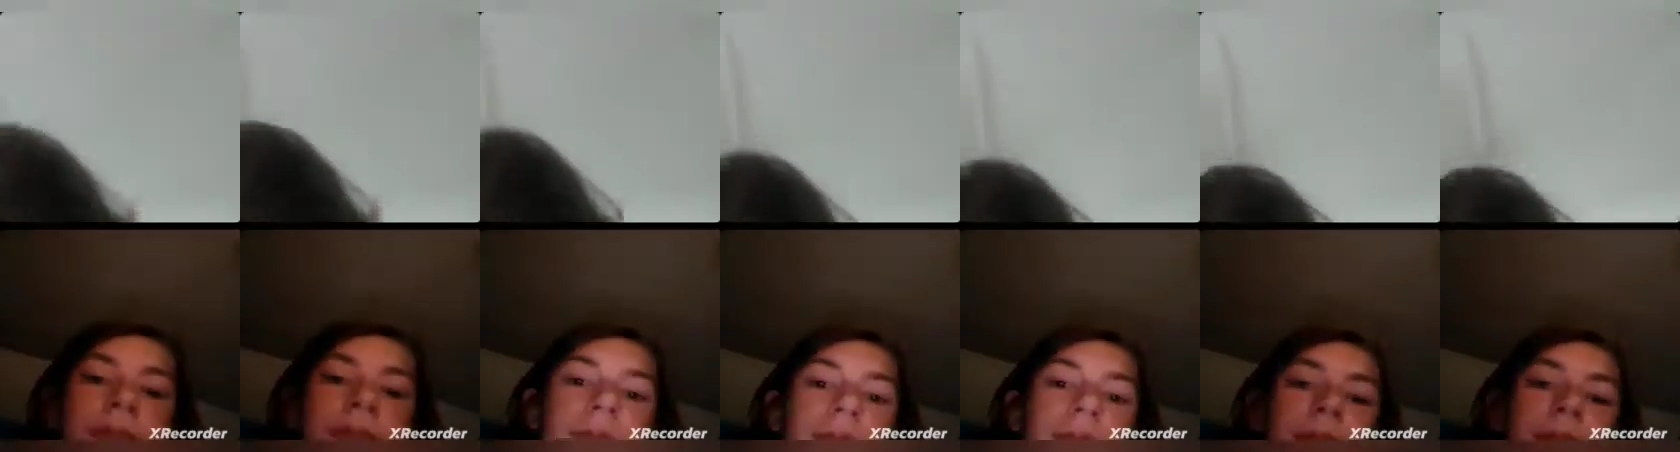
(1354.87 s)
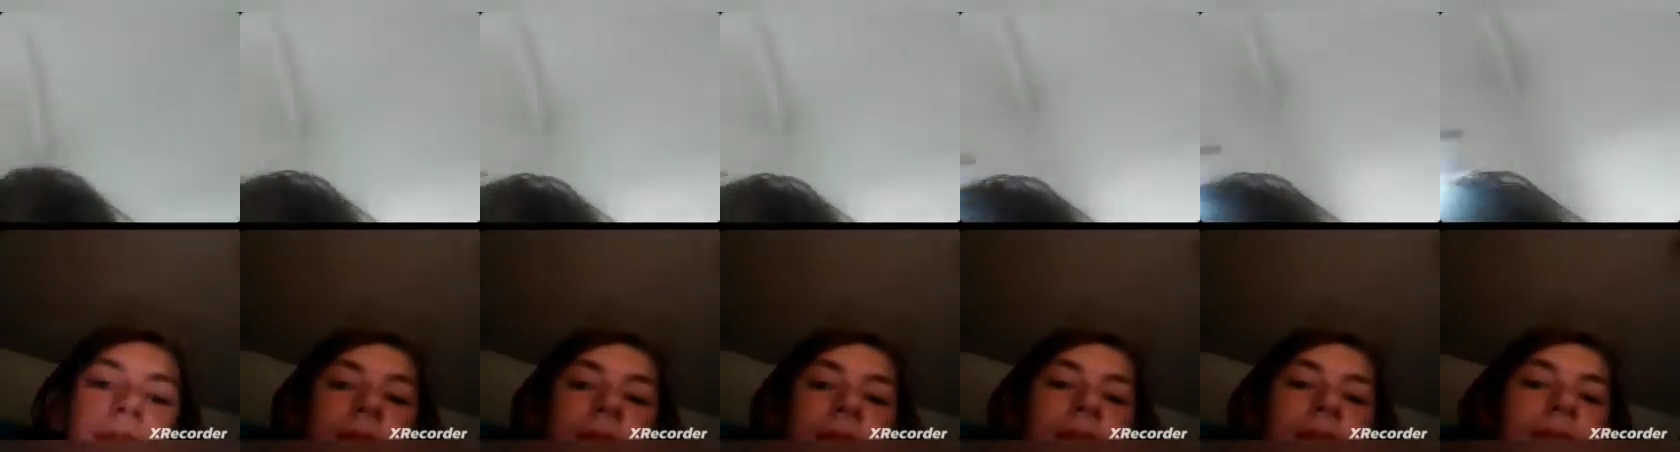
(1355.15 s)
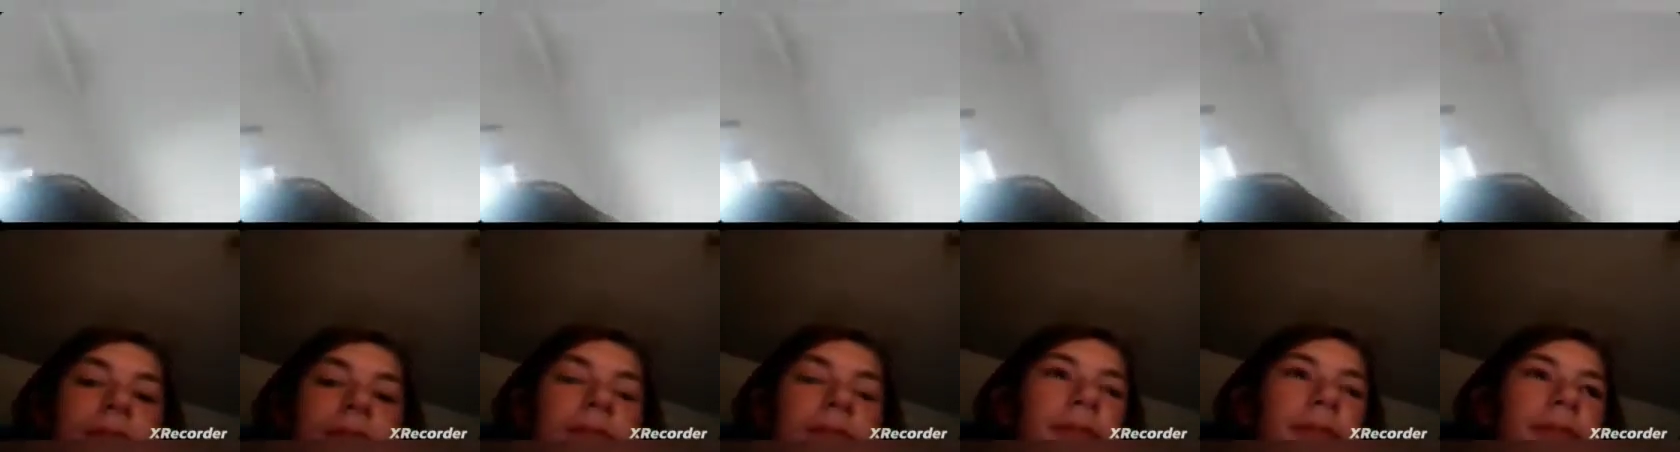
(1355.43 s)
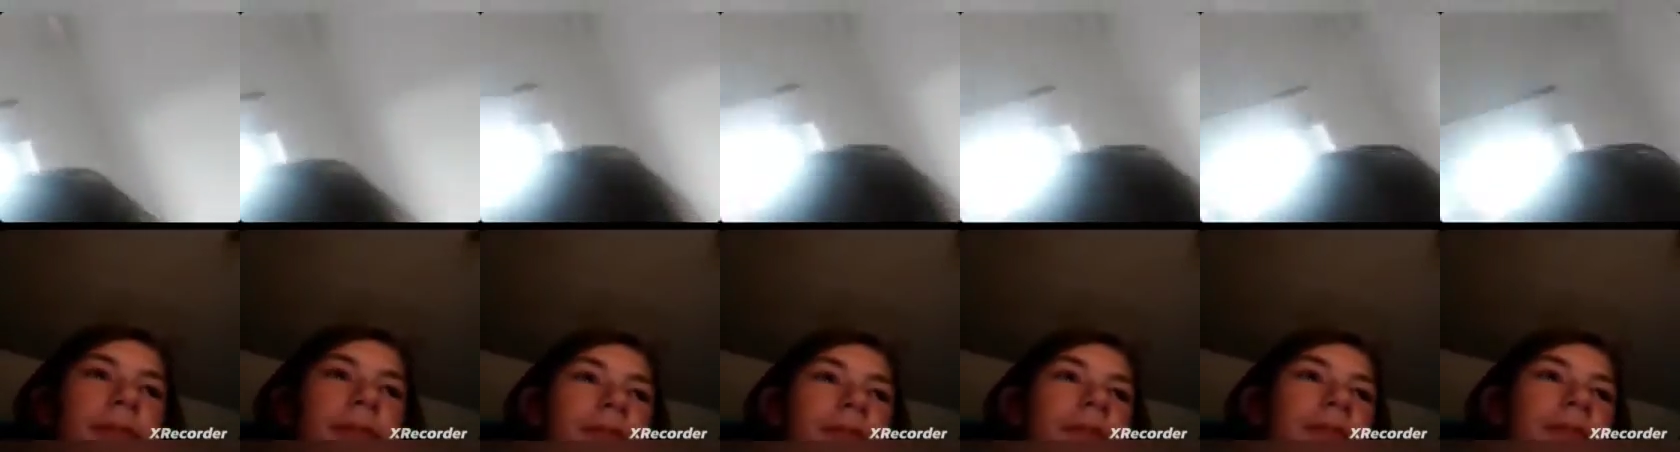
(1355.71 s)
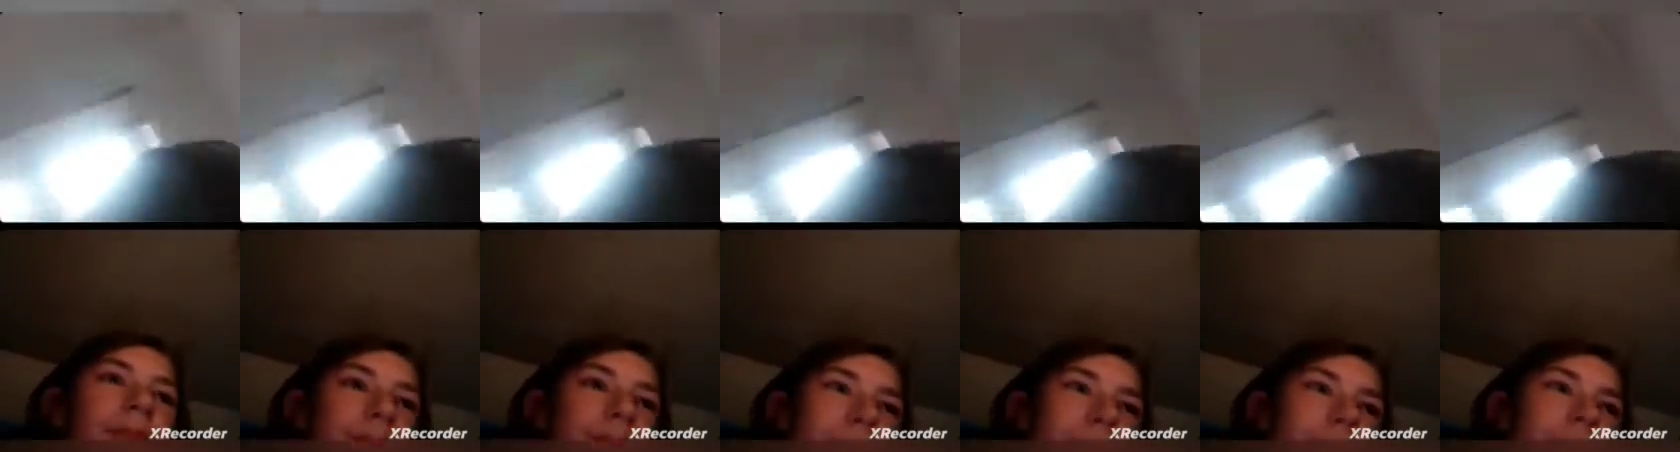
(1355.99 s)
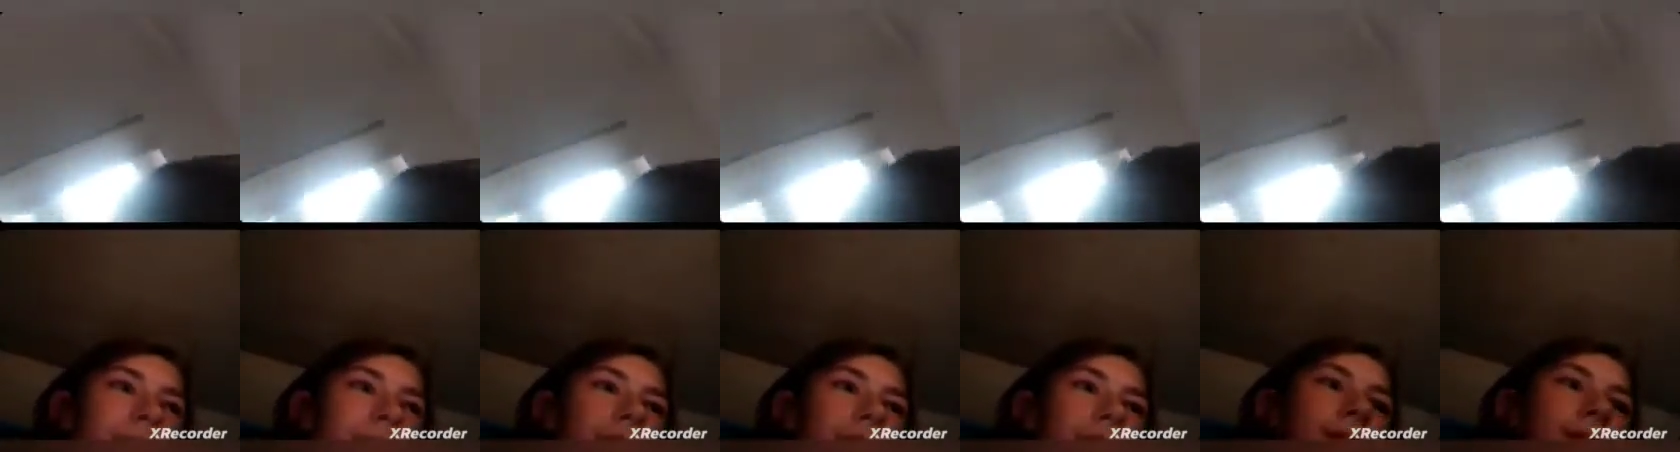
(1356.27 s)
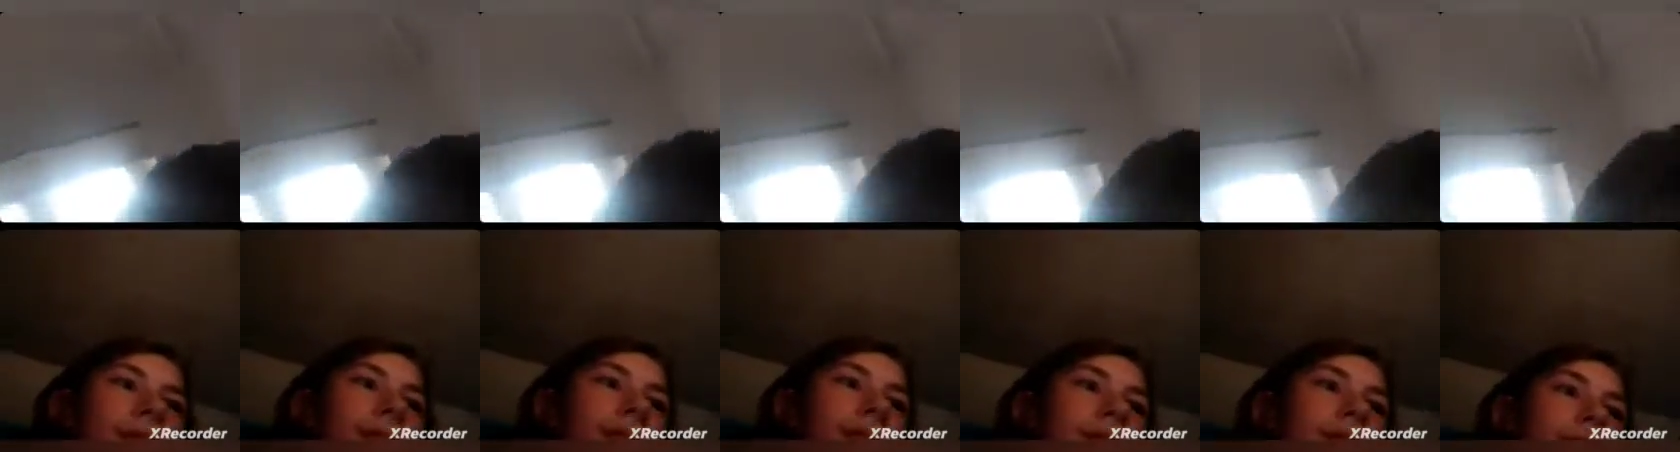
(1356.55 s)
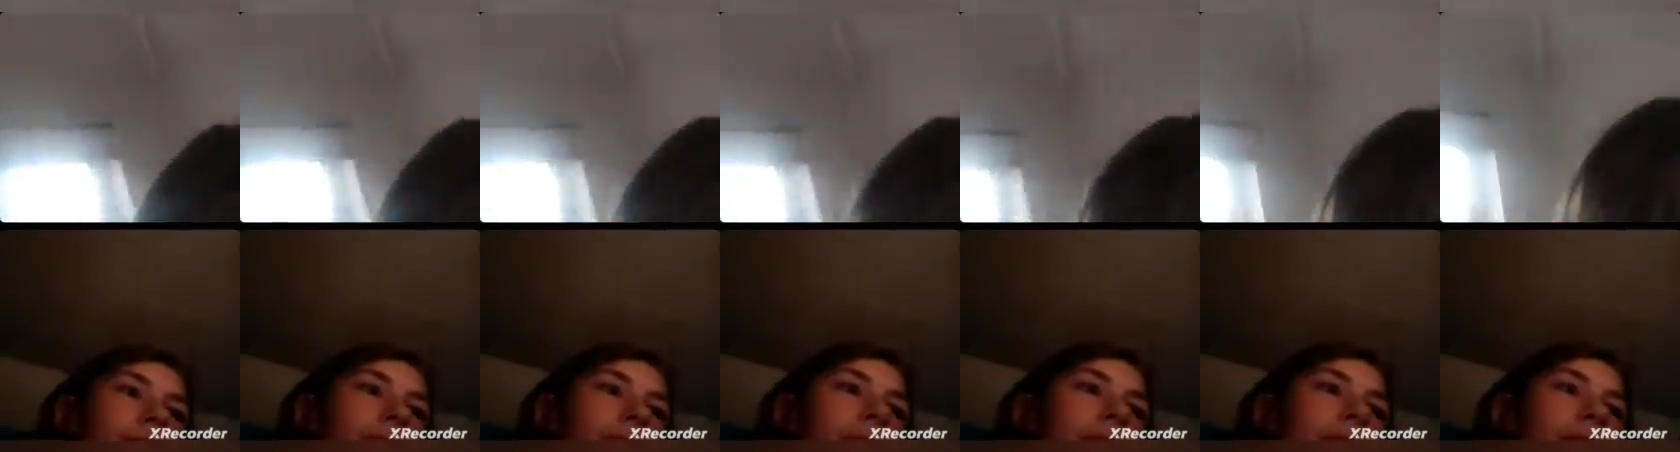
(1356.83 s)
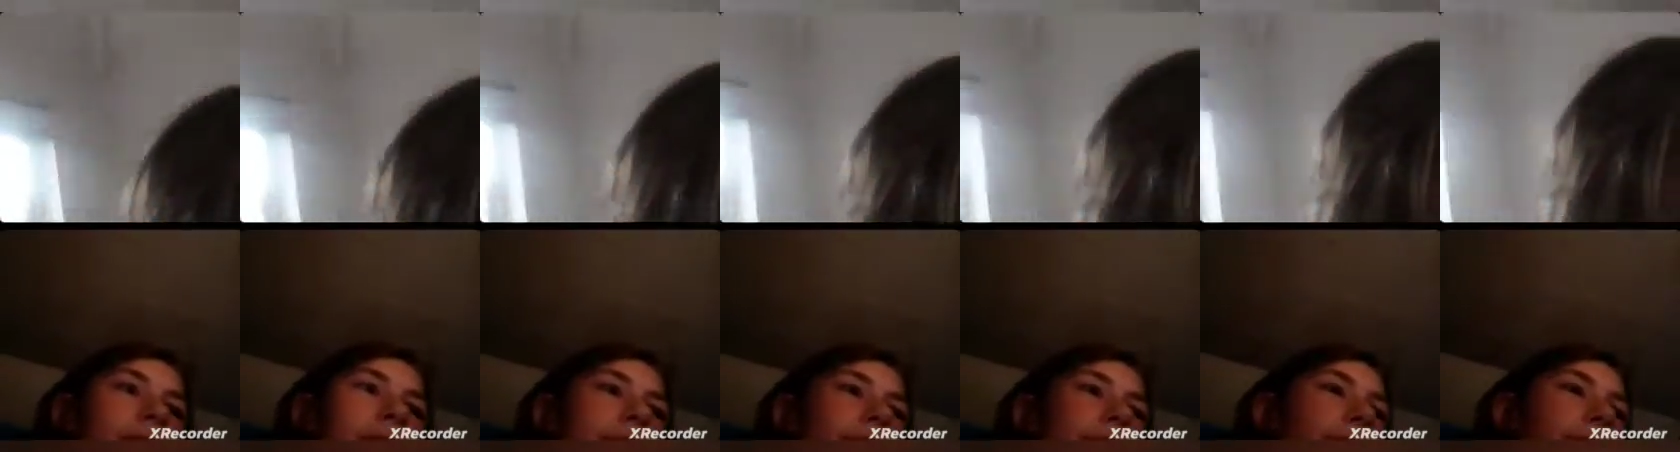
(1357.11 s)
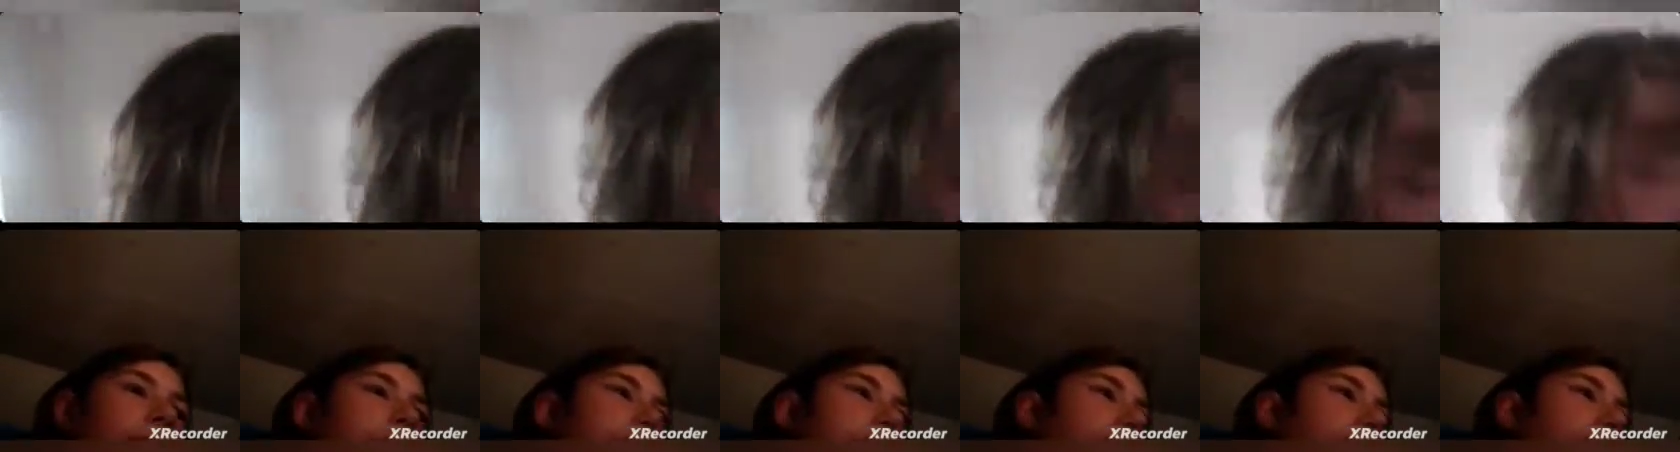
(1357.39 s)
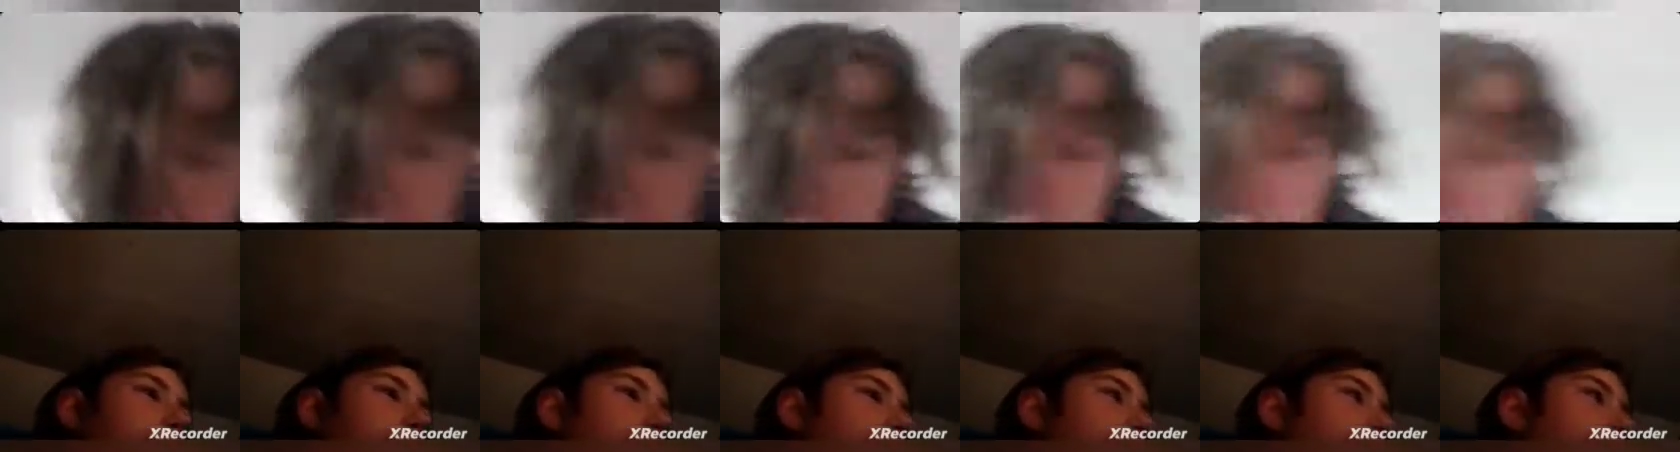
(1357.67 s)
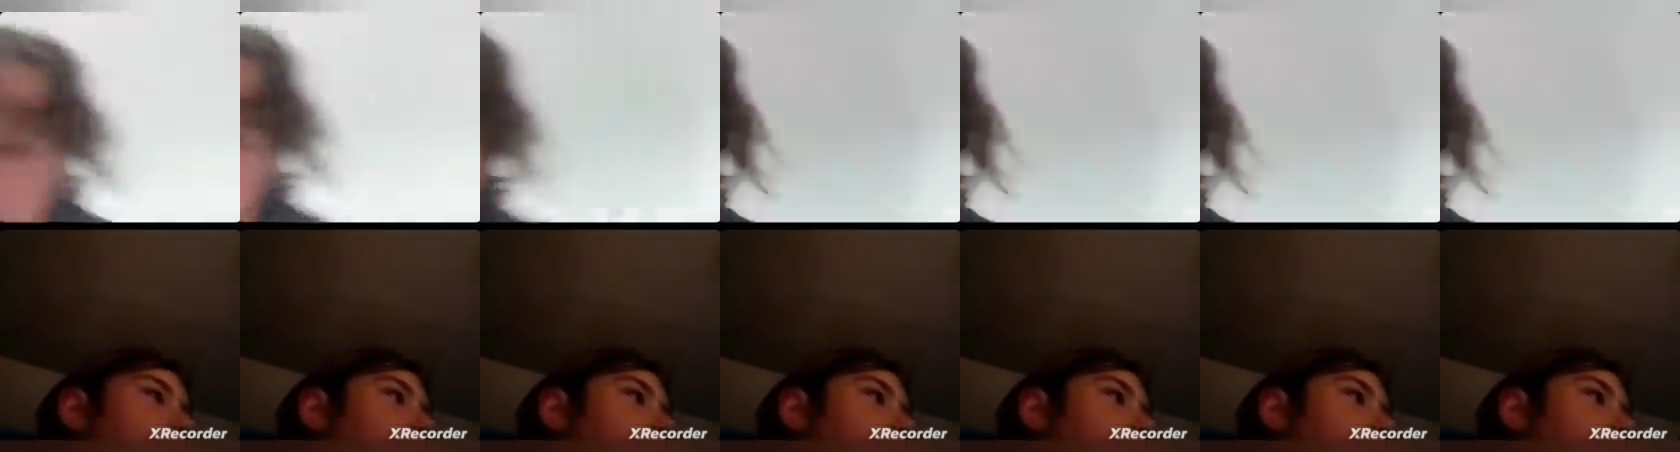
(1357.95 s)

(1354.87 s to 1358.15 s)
Team. Dreamers. I don't remember yeah. what we called our